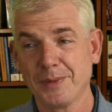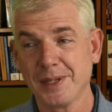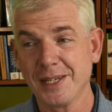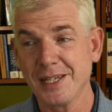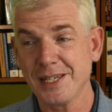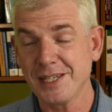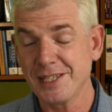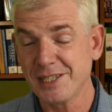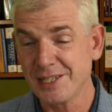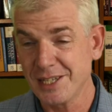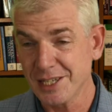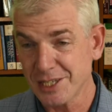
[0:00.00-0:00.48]

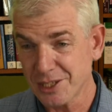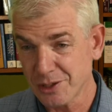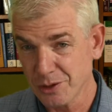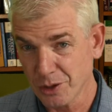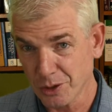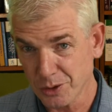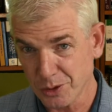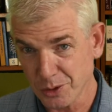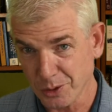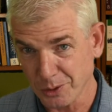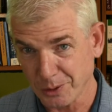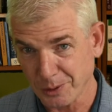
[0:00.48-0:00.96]
is this
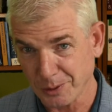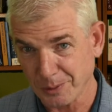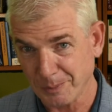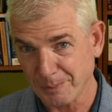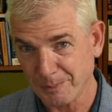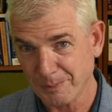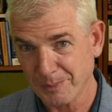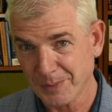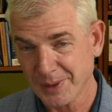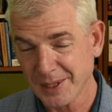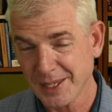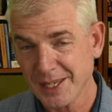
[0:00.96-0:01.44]
not her?
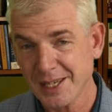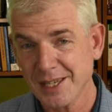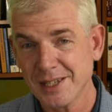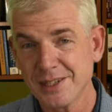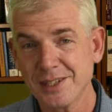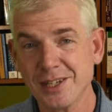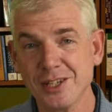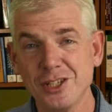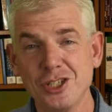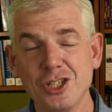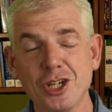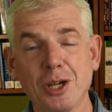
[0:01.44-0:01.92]

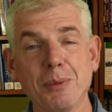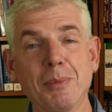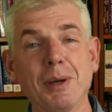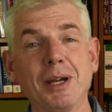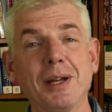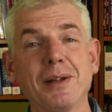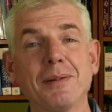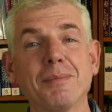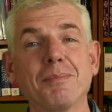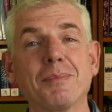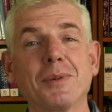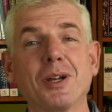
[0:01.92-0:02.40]
Saint
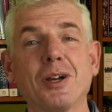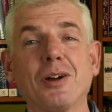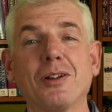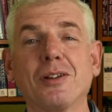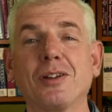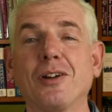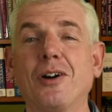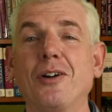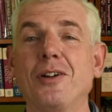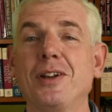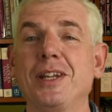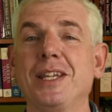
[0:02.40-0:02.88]
Gemma
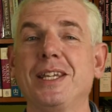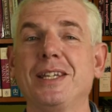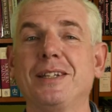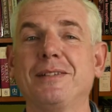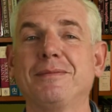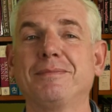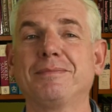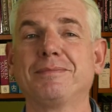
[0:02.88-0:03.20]
Galgani.